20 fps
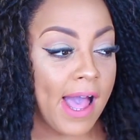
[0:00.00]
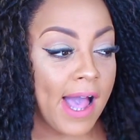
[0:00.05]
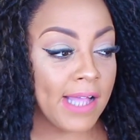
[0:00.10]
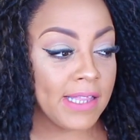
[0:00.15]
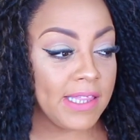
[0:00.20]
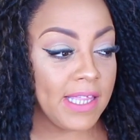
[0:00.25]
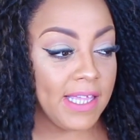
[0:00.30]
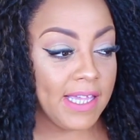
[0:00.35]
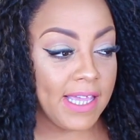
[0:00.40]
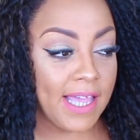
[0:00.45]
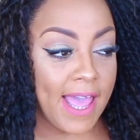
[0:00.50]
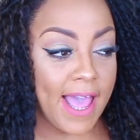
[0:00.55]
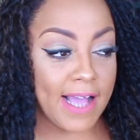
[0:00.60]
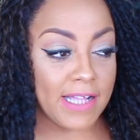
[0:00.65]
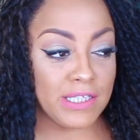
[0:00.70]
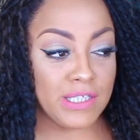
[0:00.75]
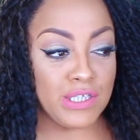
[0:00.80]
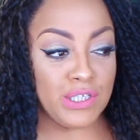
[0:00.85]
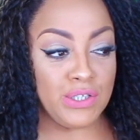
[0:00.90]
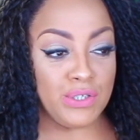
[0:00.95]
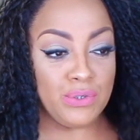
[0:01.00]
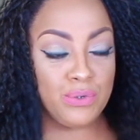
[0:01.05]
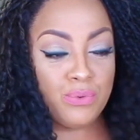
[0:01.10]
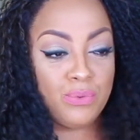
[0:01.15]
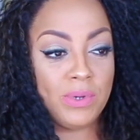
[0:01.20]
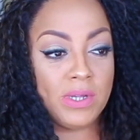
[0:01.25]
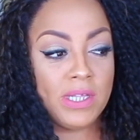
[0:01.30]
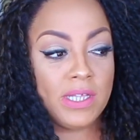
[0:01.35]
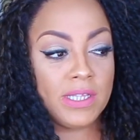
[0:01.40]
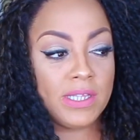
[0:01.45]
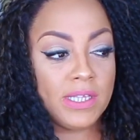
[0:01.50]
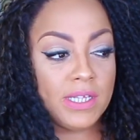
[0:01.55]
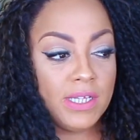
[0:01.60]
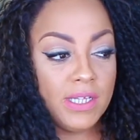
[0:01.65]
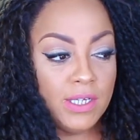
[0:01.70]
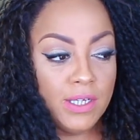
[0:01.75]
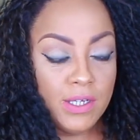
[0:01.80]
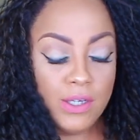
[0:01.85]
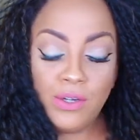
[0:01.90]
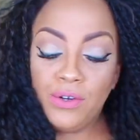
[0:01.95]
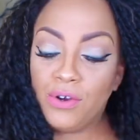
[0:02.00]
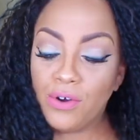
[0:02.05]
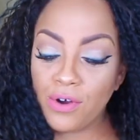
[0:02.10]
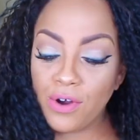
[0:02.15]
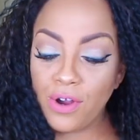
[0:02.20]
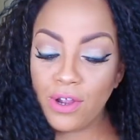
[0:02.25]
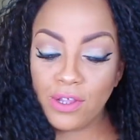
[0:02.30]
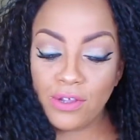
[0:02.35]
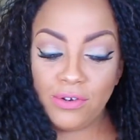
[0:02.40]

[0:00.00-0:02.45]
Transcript: I think it had to do with, girl,